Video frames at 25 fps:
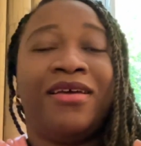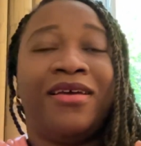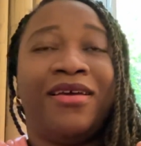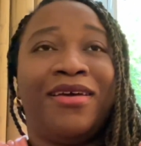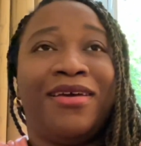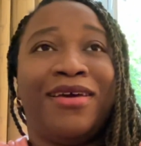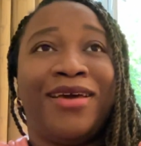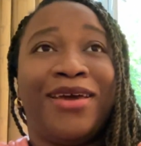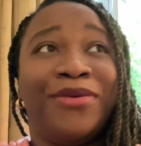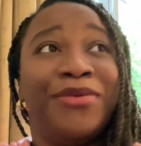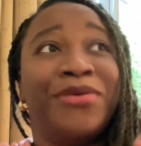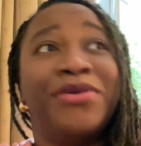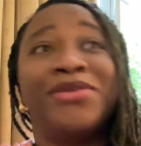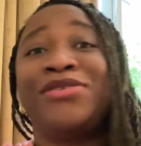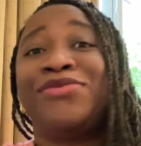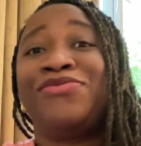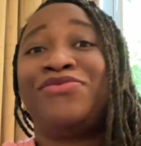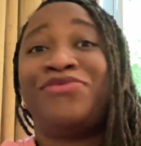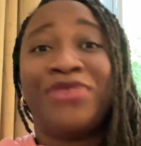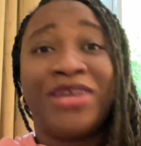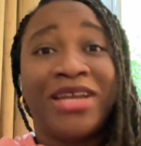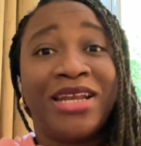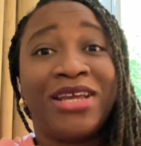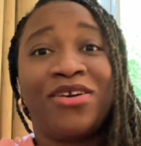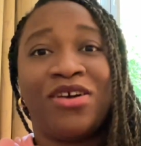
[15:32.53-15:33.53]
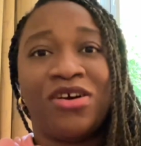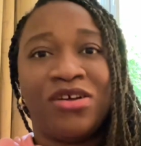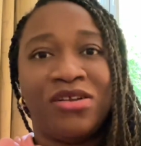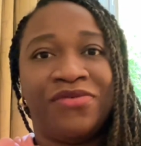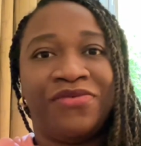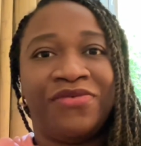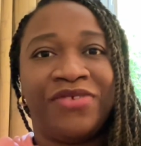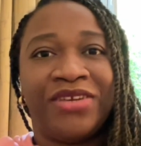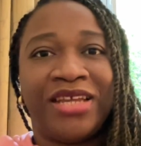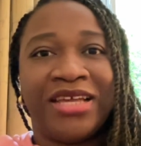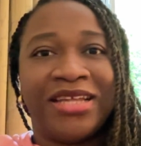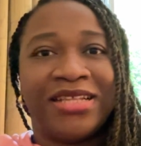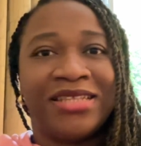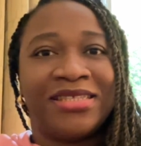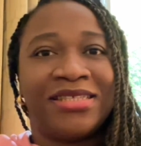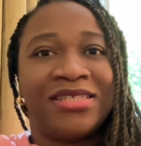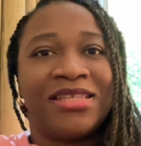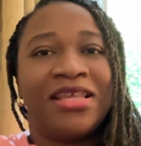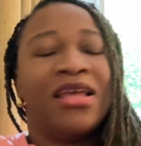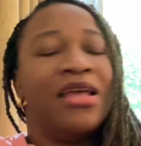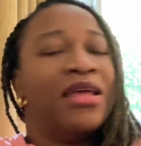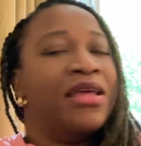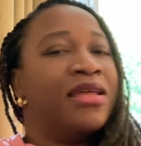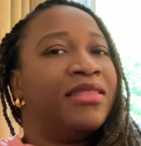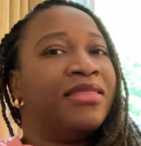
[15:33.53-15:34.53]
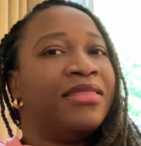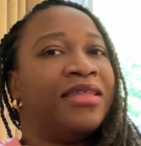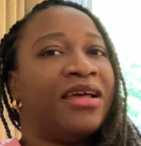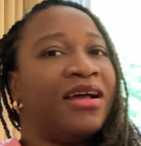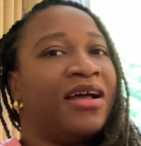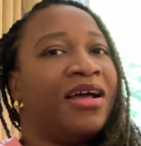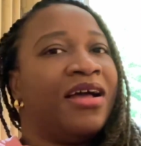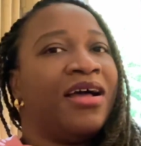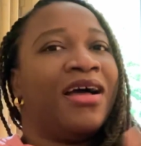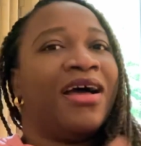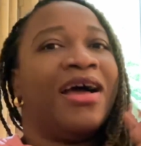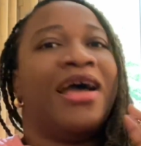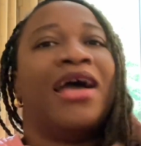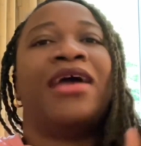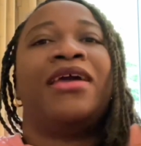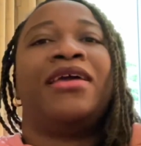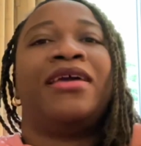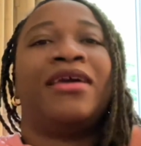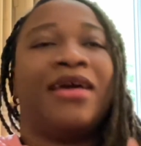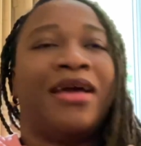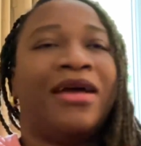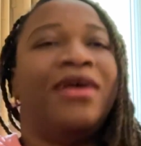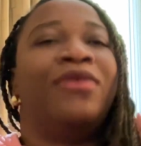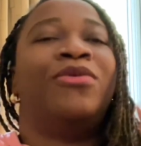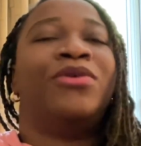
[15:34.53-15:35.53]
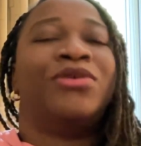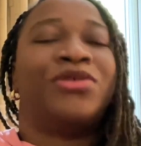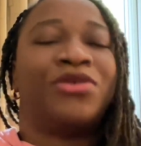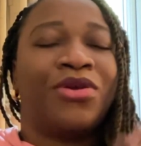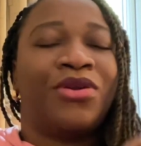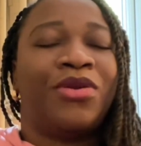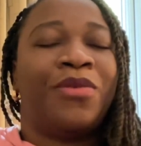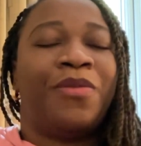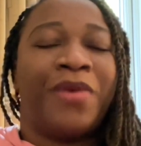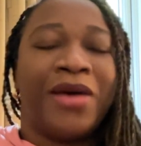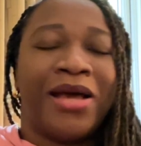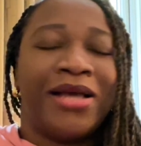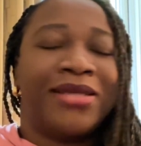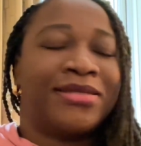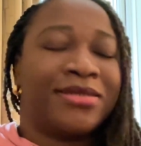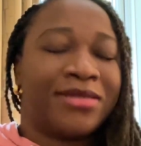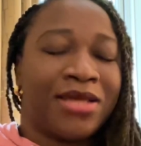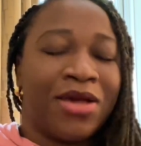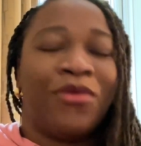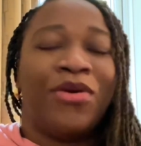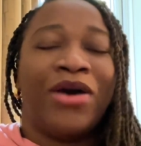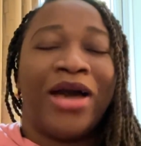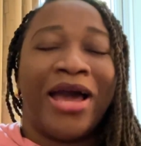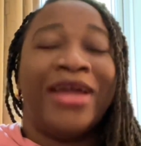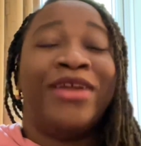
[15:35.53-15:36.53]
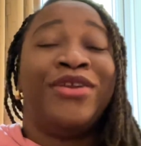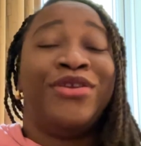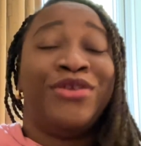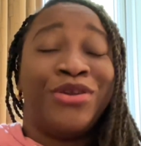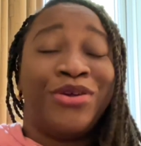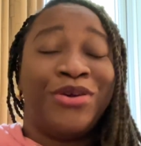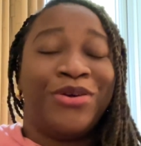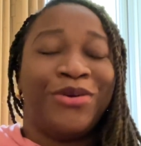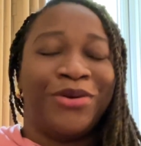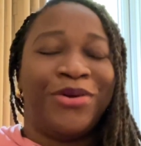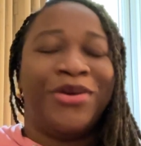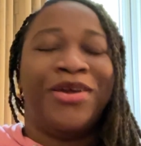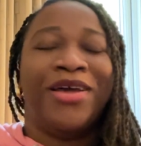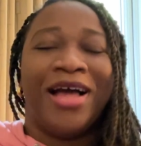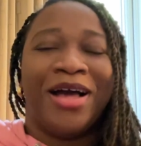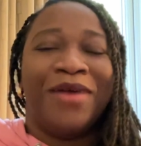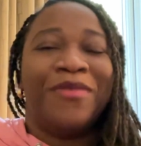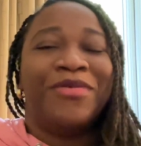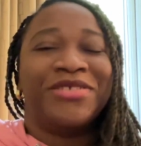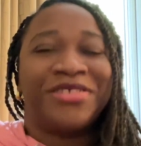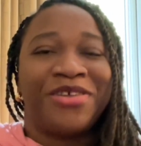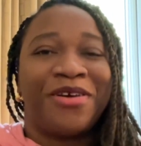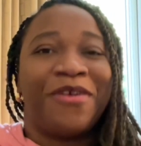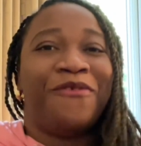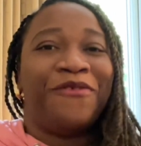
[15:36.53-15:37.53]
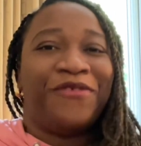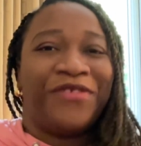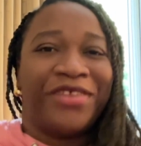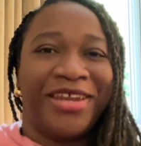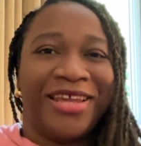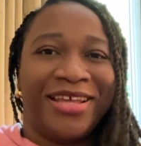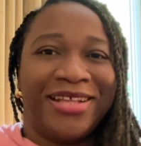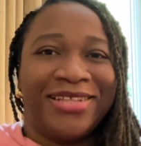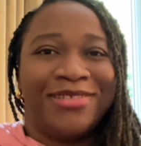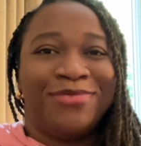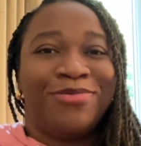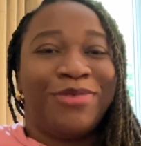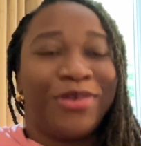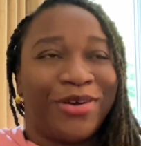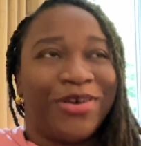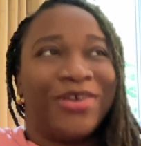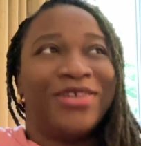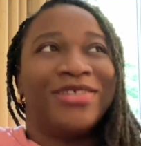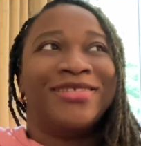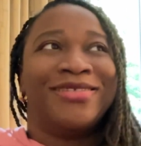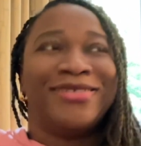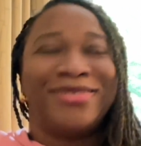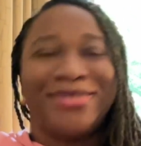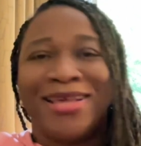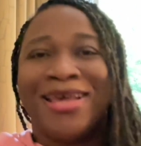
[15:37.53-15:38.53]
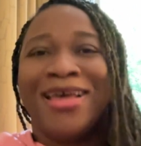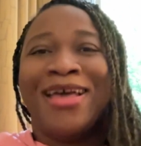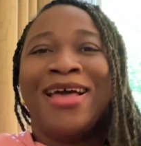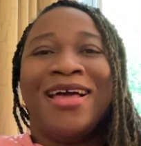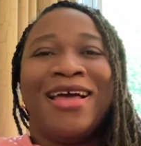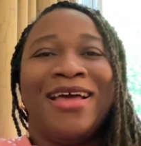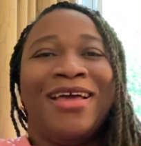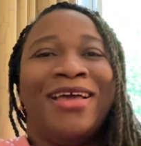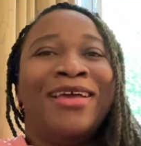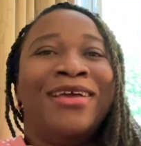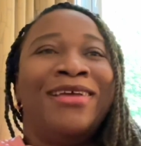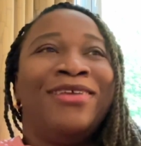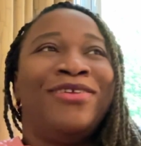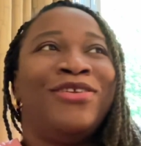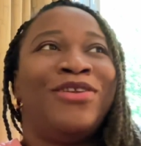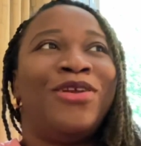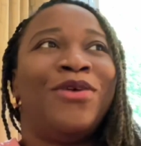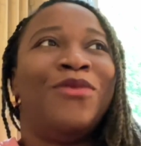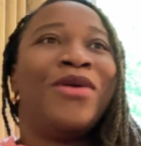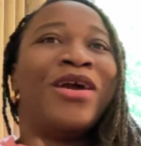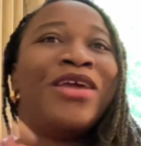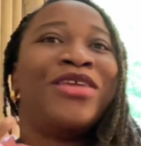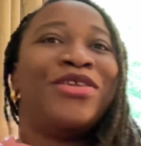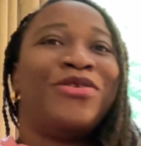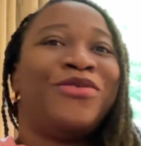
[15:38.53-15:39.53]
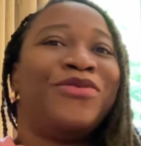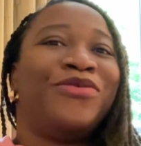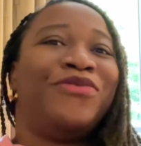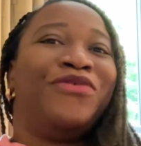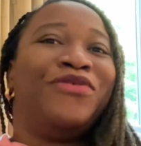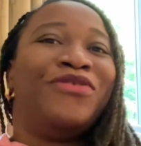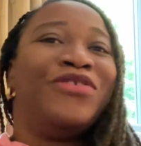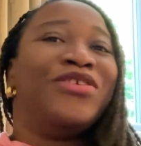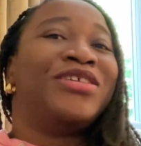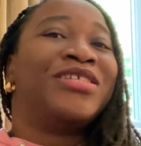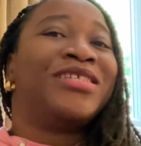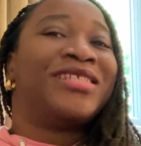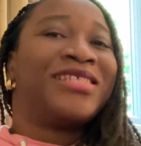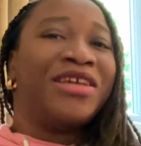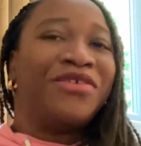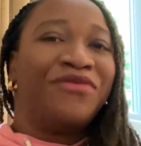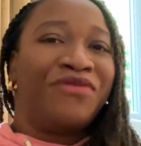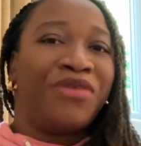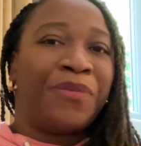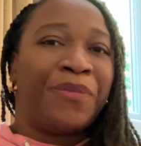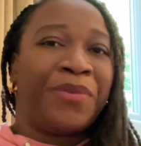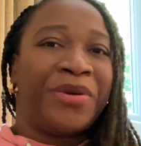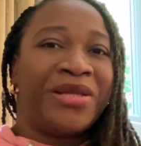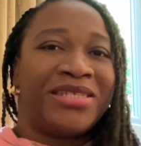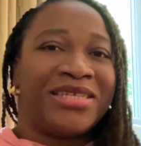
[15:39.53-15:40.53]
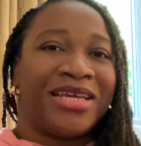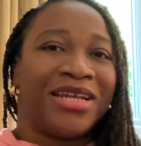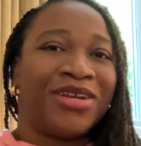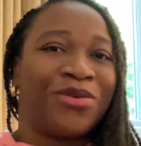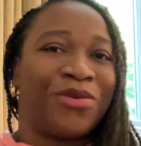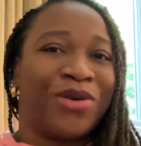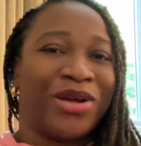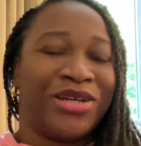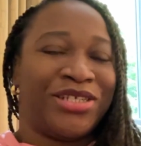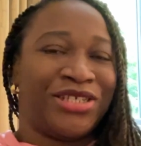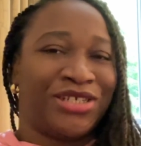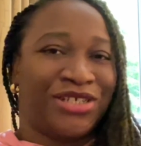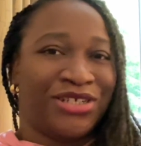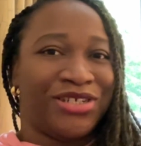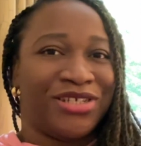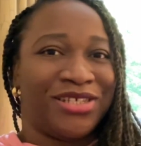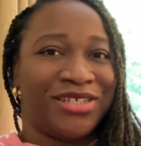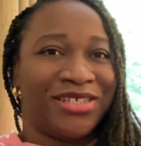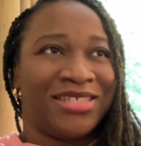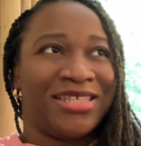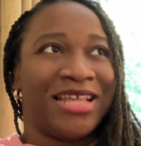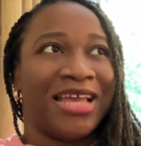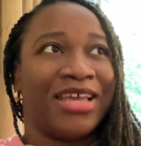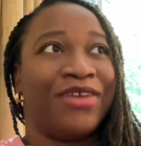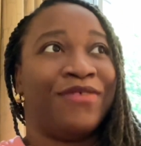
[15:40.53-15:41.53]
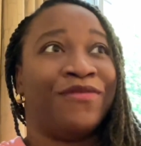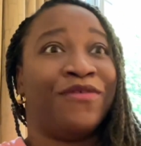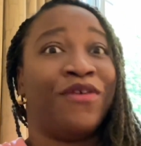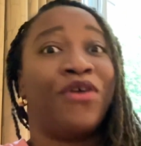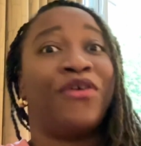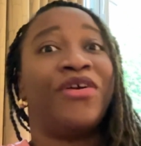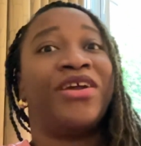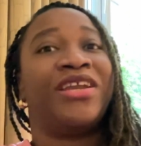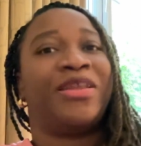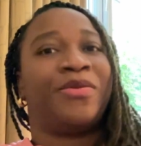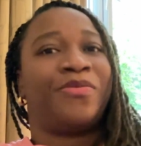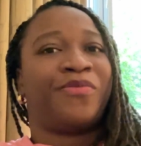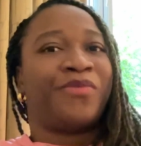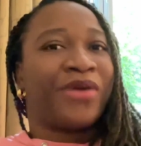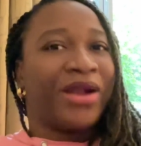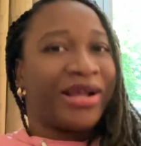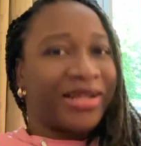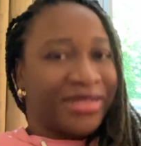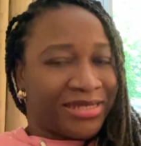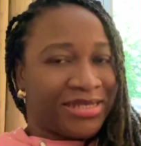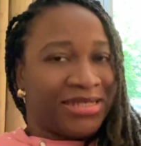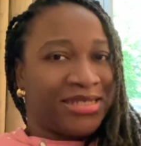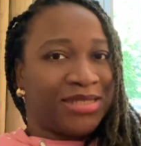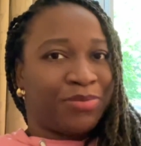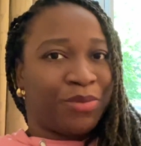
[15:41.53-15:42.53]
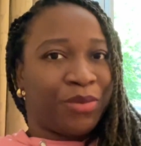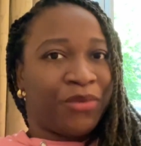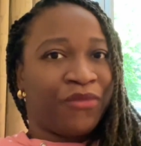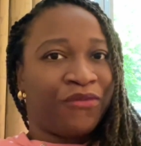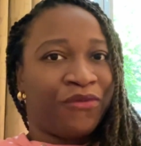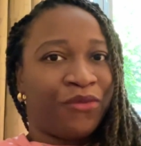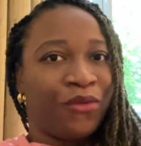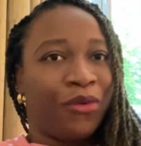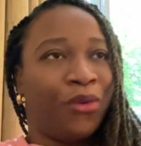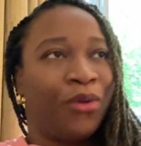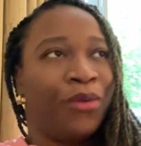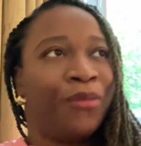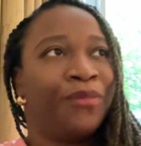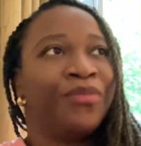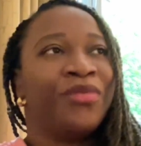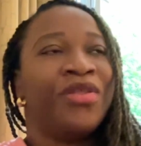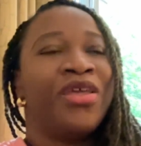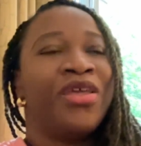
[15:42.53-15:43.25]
was really confident that I was going to pass. I knew, I was confident, because when you see repeated questions that you've already practiced before,